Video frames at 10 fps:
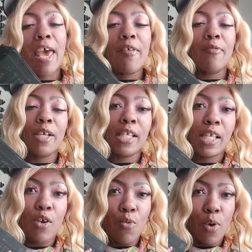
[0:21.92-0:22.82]
every
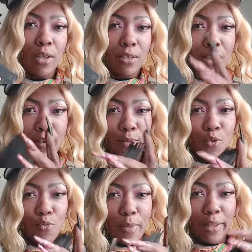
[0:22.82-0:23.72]
single one of
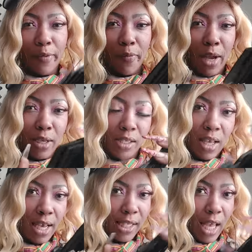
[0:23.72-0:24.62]
you motherfuckers.
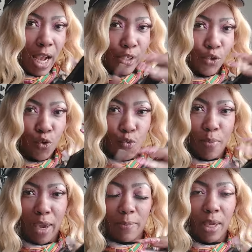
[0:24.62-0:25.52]
Yes, I do,
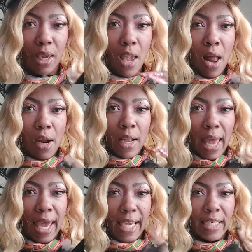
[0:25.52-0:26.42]
baby.
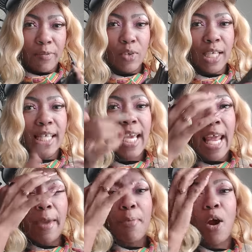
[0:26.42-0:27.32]
And if you need to get
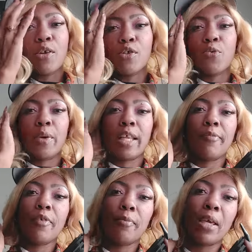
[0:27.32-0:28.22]
a personal reading
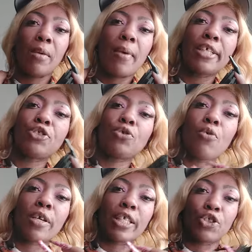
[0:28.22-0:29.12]
from me, make
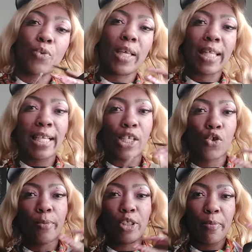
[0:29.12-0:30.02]
sure that you hit that
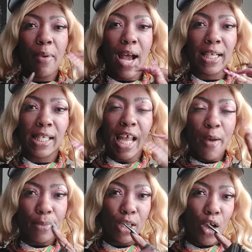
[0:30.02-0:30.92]
description box
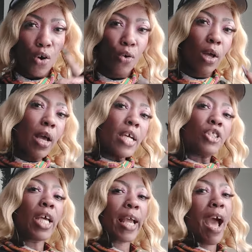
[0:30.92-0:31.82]
down below.
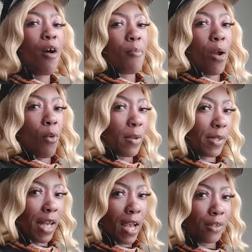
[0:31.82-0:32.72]
Check out my
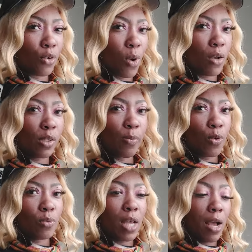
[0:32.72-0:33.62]
website,
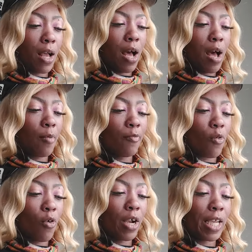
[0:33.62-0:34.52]
laurelsmoon.com,
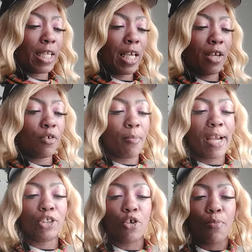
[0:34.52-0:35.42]
for any other
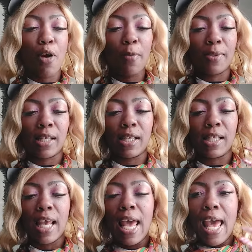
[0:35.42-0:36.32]
magical
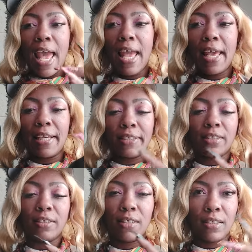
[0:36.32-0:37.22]
purposes and
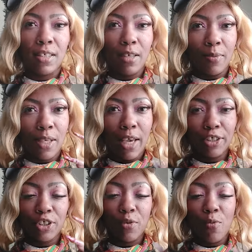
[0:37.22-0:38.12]

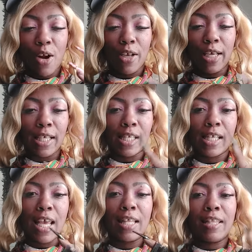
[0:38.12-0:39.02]
deviation workings
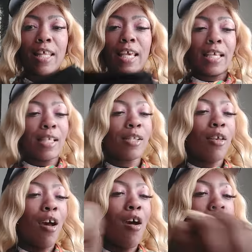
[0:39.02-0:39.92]
and things
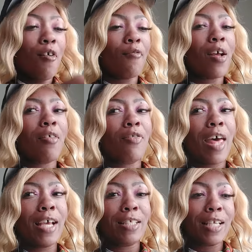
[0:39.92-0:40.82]
of
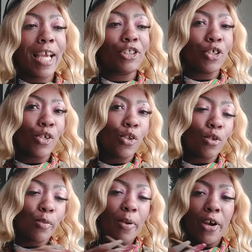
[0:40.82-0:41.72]
that nature. So,
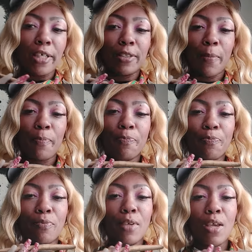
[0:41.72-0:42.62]
Spirit,
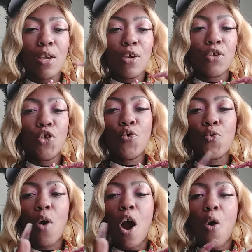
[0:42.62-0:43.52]

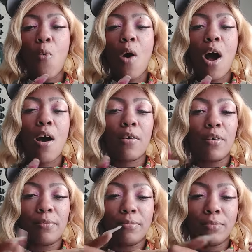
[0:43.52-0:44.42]
you are
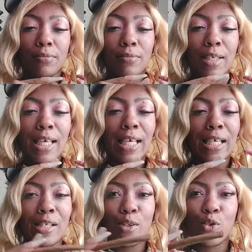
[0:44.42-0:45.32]
welcome
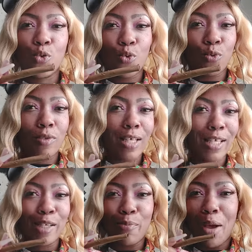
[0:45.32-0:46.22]
into
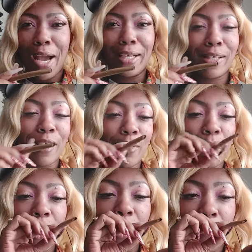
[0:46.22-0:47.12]
this Piscean
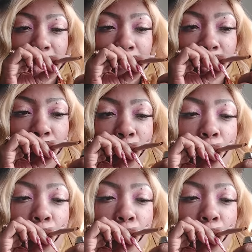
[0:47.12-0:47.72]
reading, baby.